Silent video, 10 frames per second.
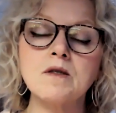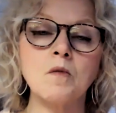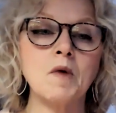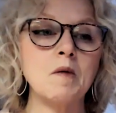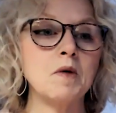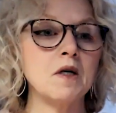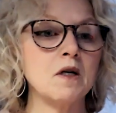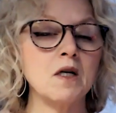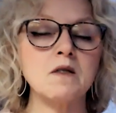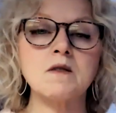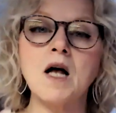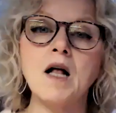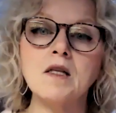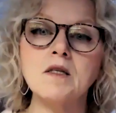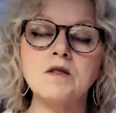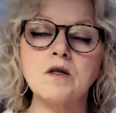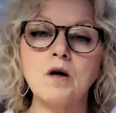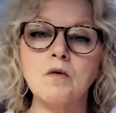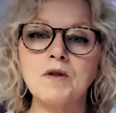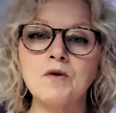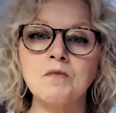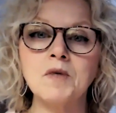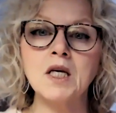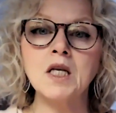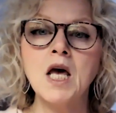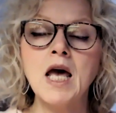So maybe a nice salad to go with your meat,